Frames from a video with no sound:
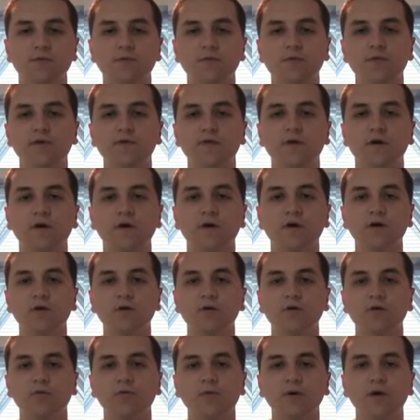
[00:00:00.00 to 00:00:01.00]
We'll be talking
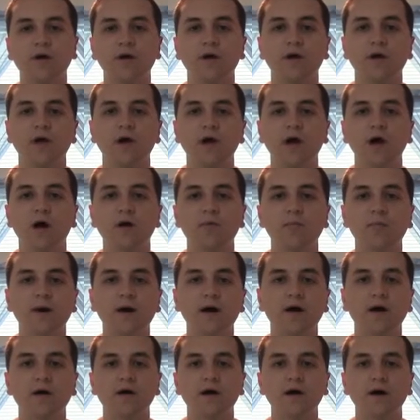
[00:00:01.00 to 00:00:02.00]
a little bit
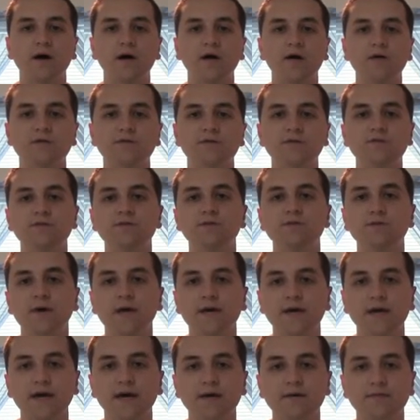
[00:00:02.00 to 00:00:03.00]
about two
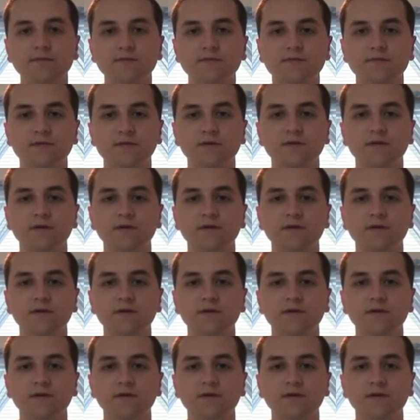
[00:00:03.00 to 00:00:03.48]
2A games,